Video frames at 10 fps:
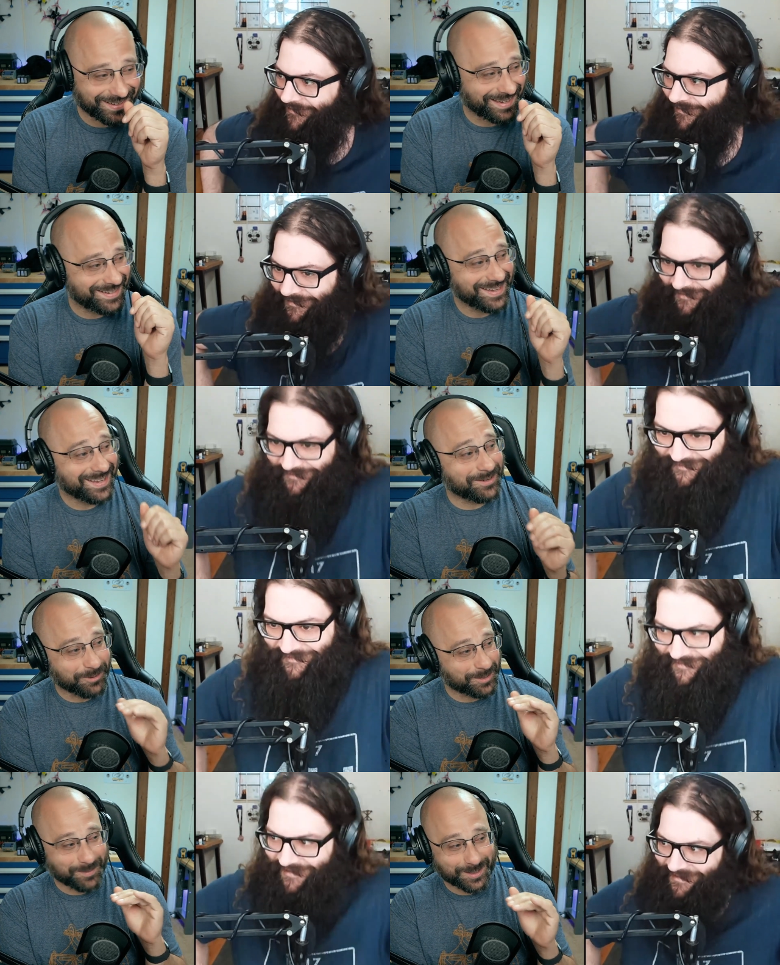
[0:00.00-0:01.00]
Speaker 1: okay. You
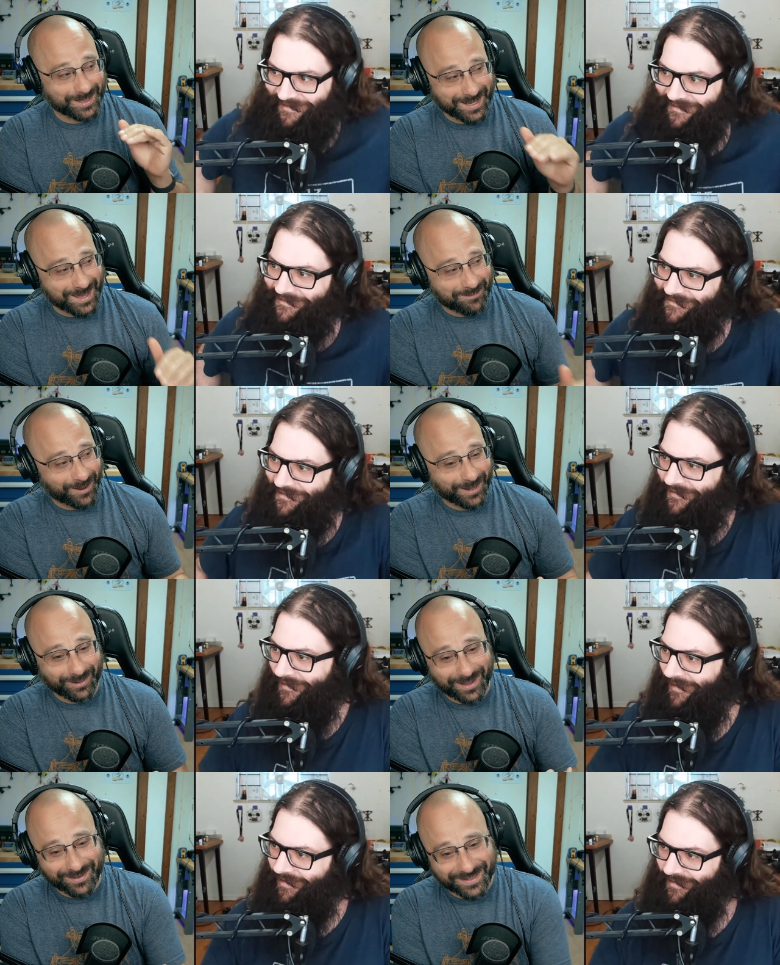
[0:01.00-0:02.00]
weren't supposed to say that part
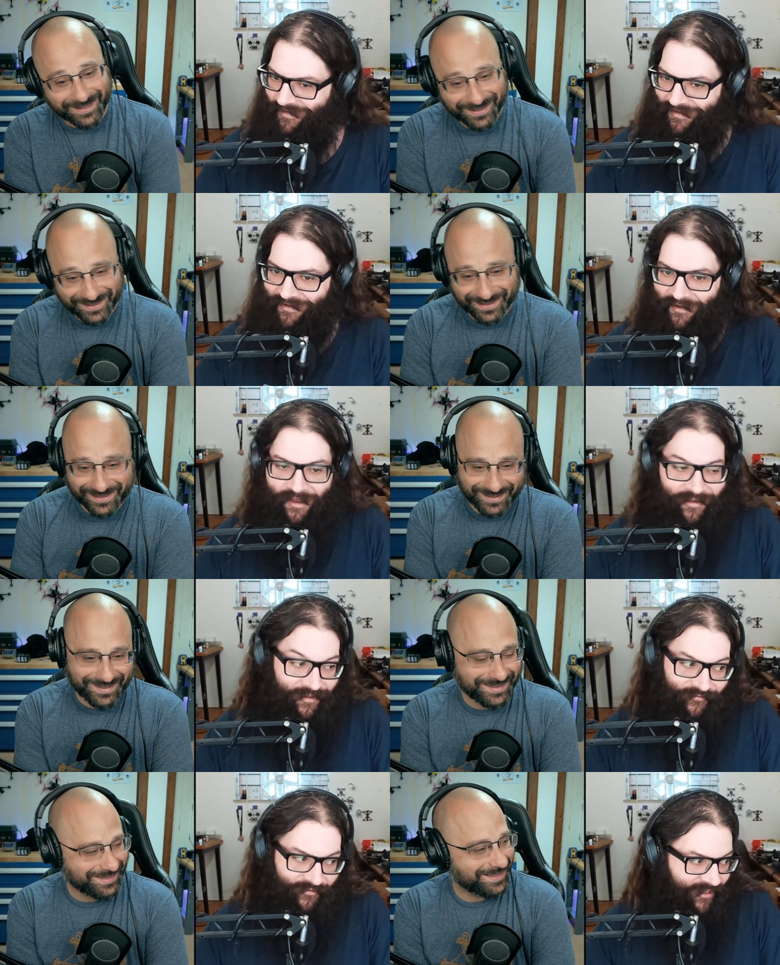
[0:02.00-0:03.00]
out loud.
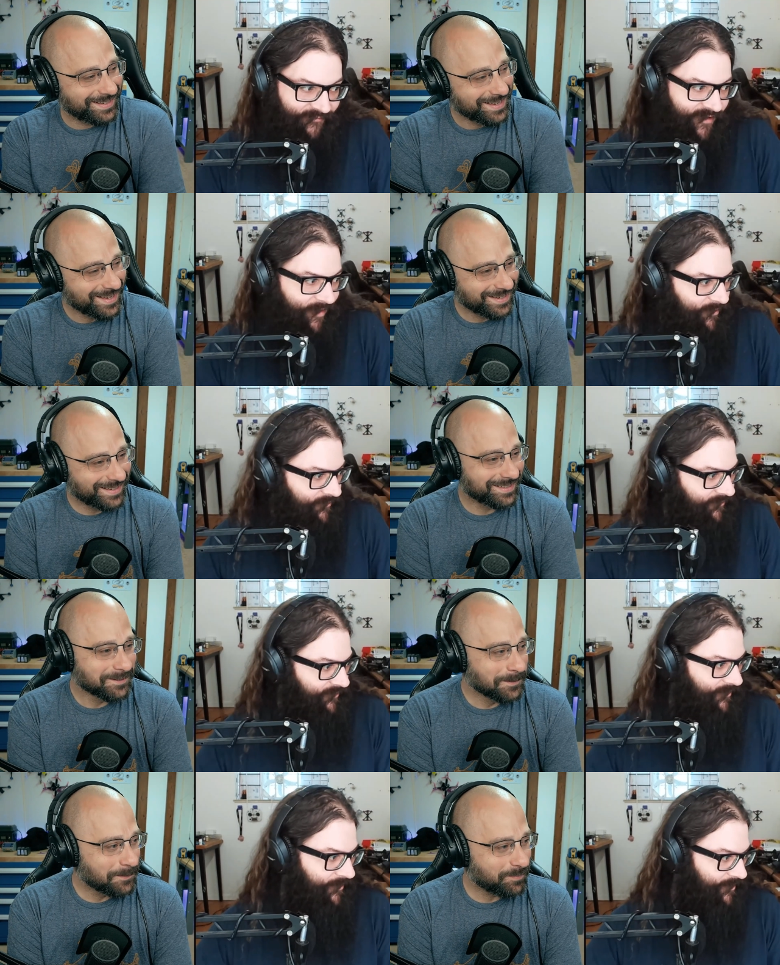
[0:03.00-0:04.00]
hey, life
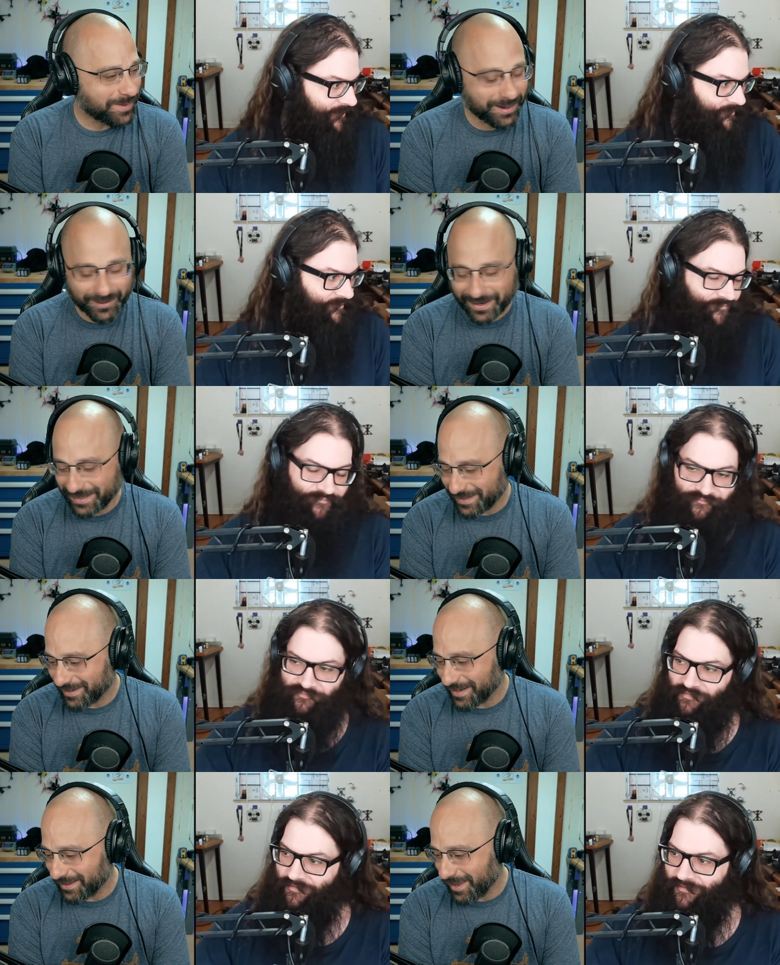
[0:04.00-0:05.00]
happens. All right.
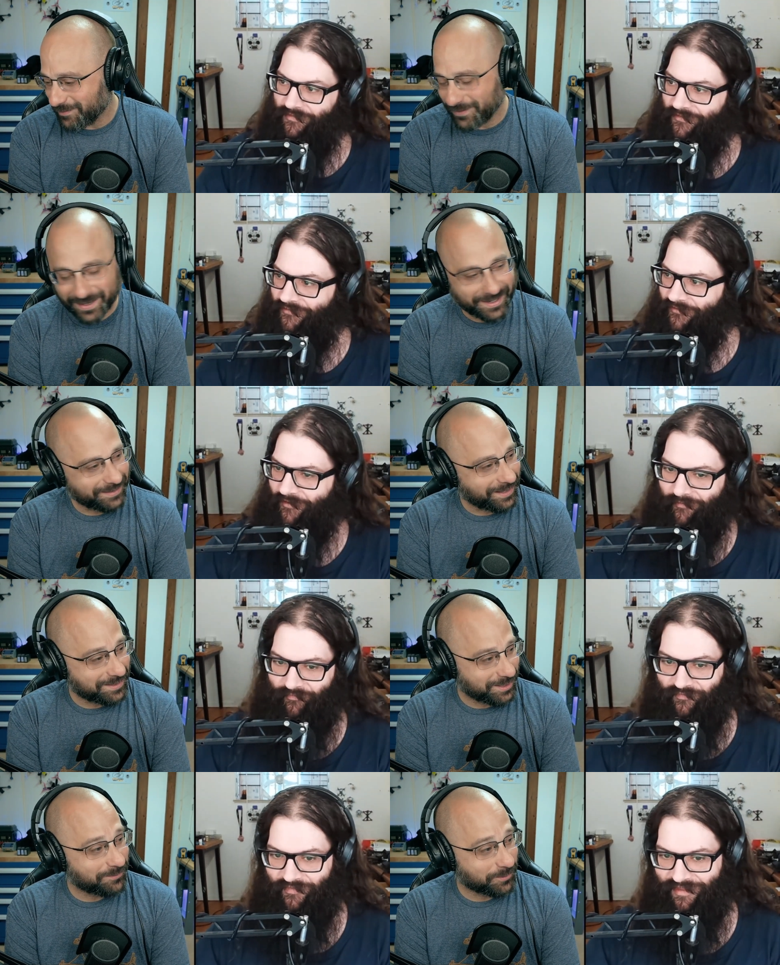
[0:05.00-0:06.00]
All right. Life, uh,
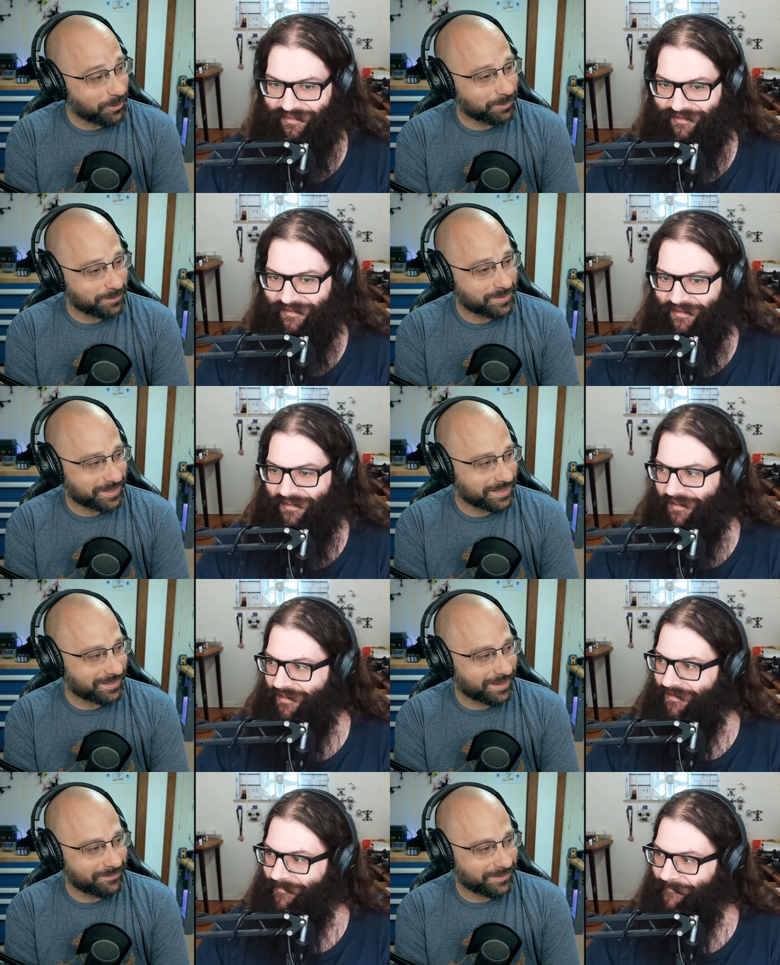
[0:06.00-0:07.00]
so, Jeff Goldblum says,
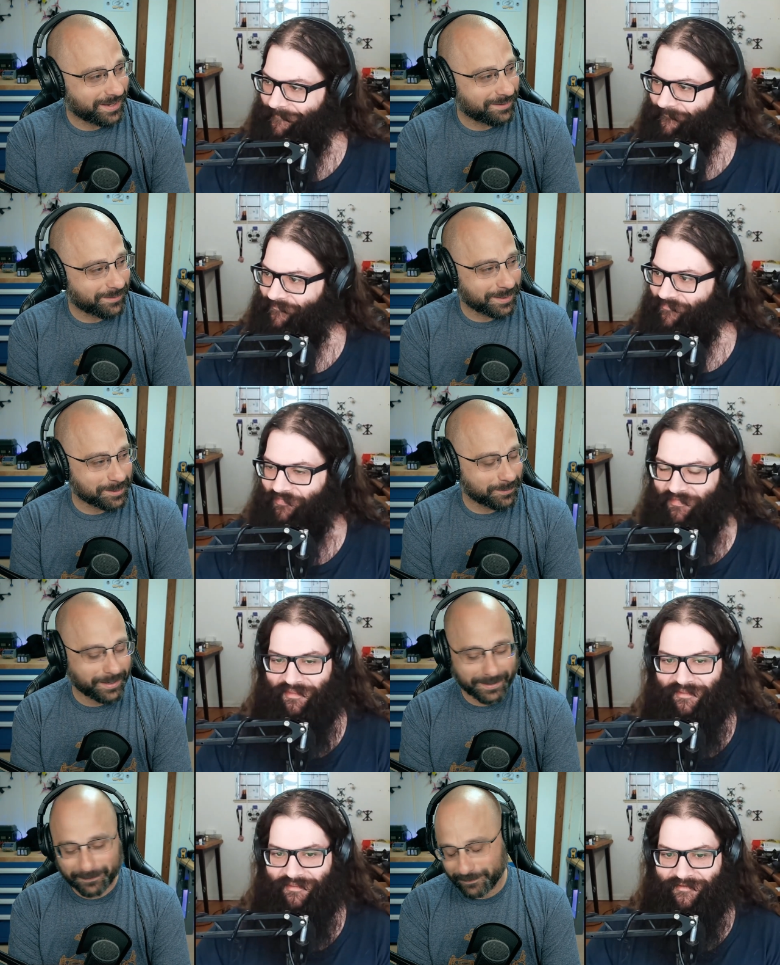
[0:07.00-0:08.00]
life uh, finds a
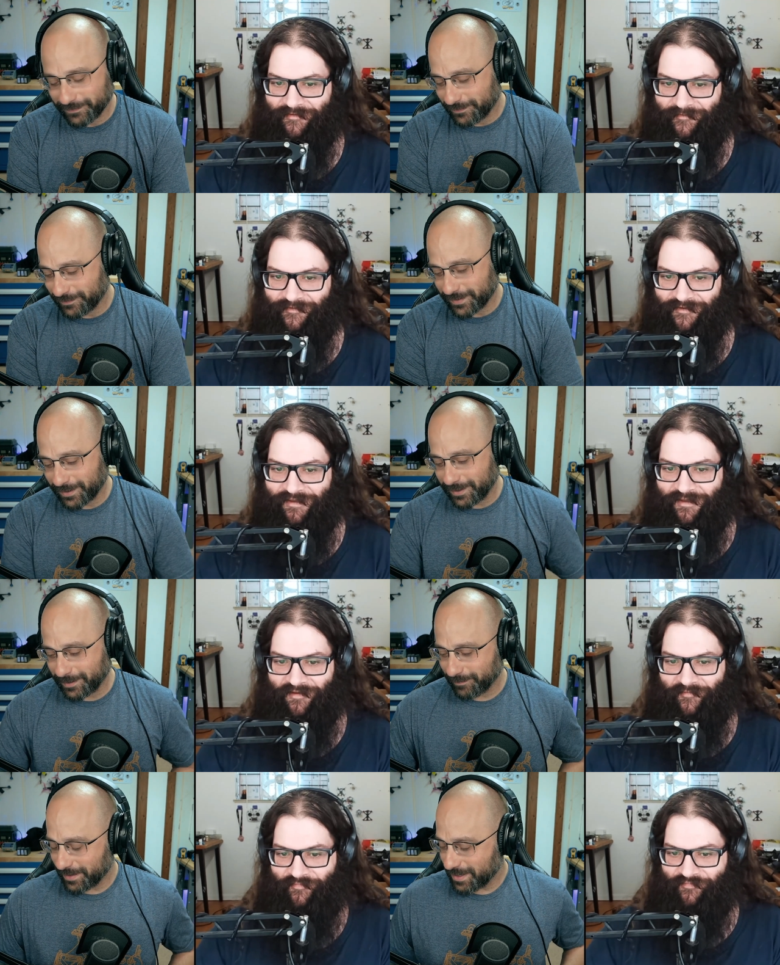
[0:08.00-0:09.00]
way. Mm, okay.
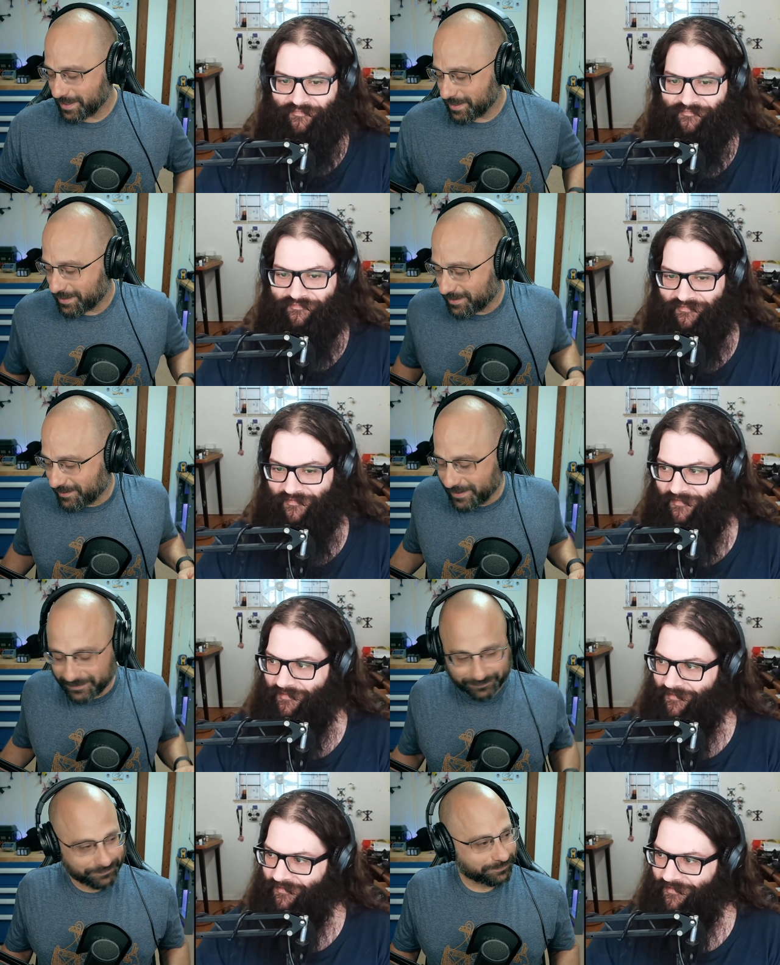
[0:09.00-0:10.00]
Yeah. All right.
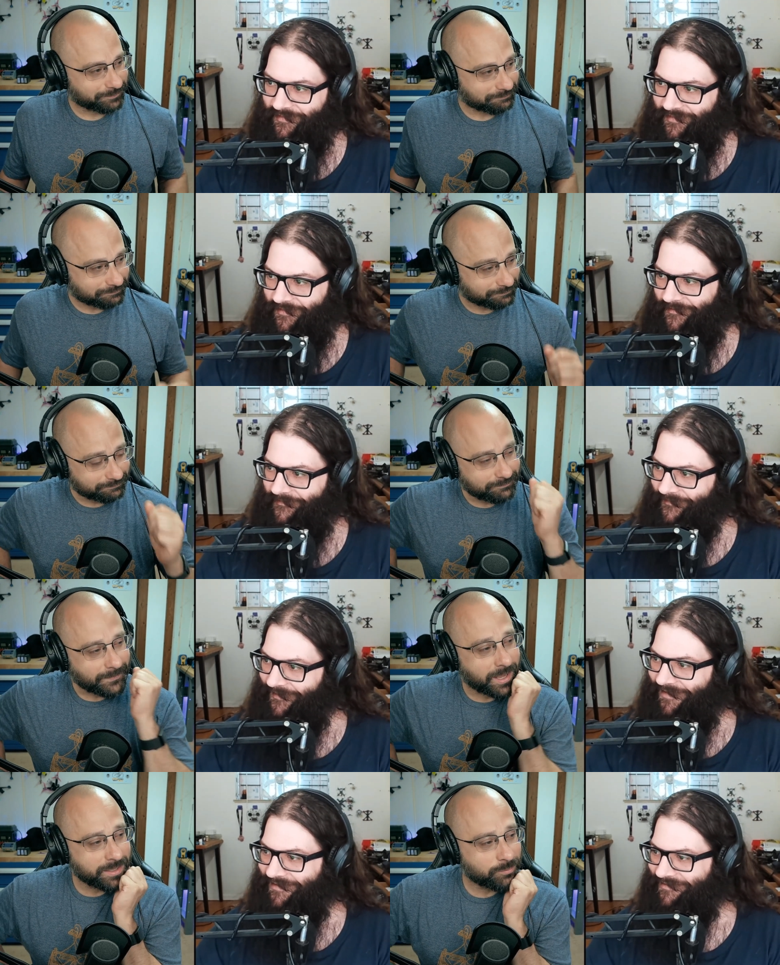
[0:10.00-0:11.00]

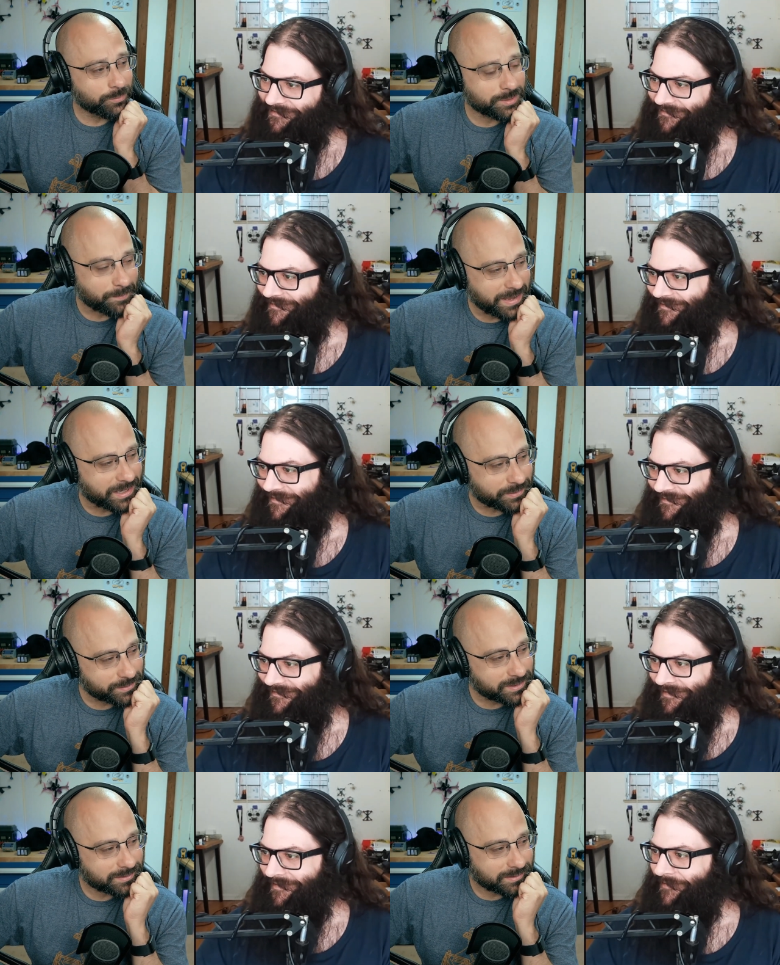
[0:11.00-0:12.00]
I grew
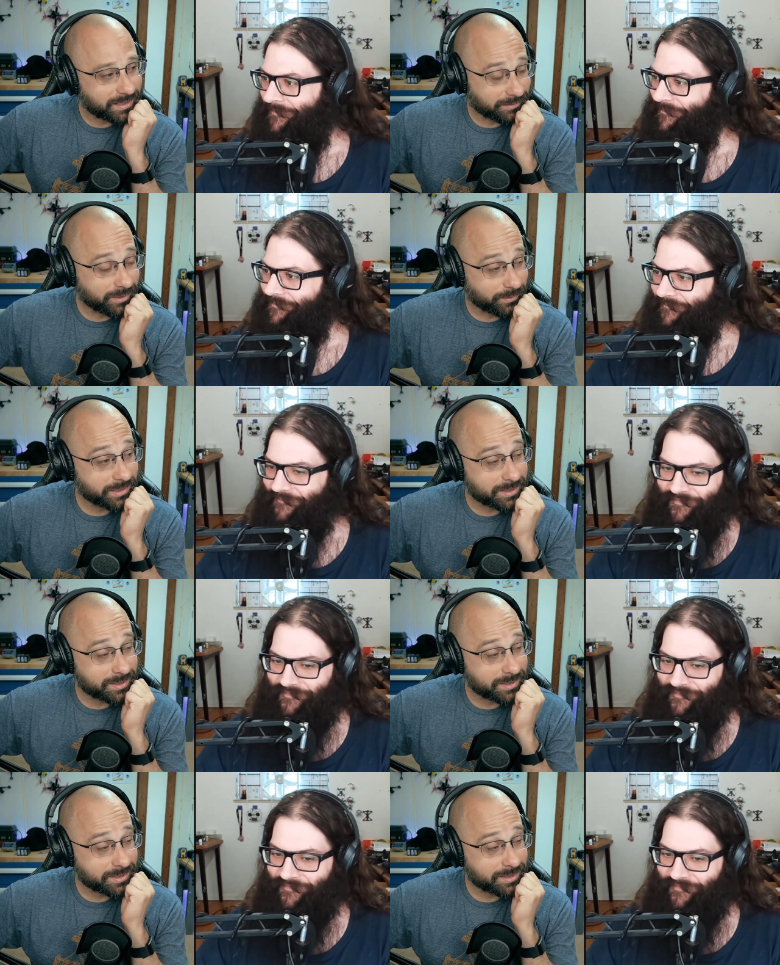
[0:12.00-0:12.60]
tomatoes. I literally